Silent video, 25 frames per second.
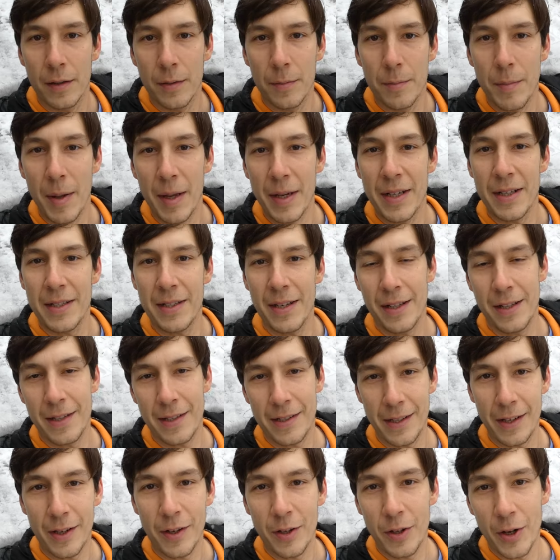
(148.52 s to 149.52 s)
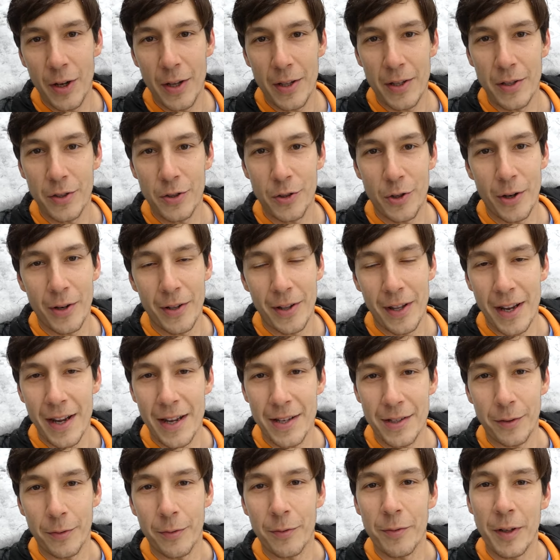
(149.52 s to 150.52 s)
Made it to this area on the trail that has
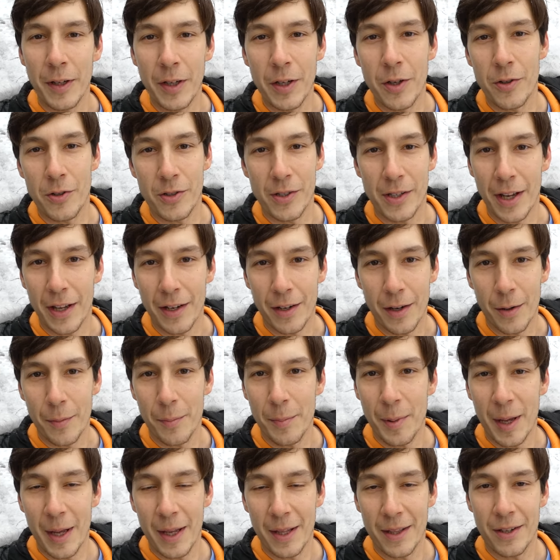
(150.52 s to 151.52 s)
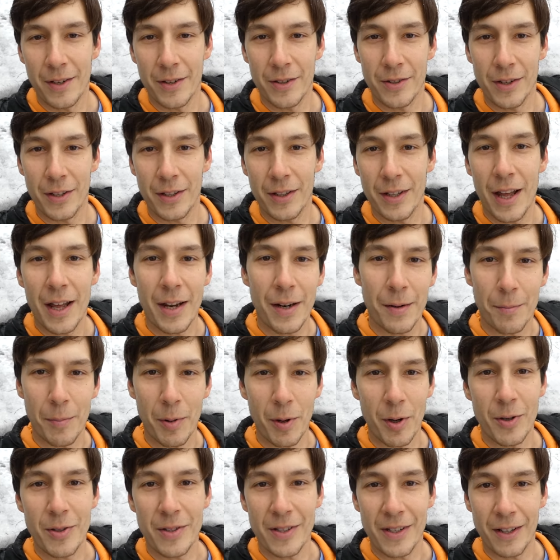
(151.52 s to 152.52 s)
a feeder set up, and there's a lot of
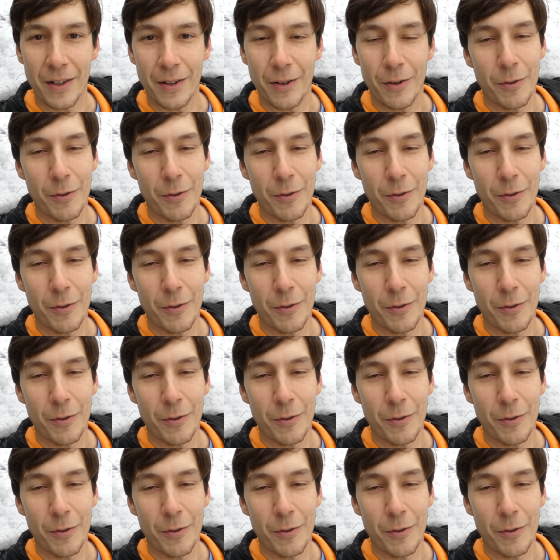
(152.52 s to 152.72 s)
birds there.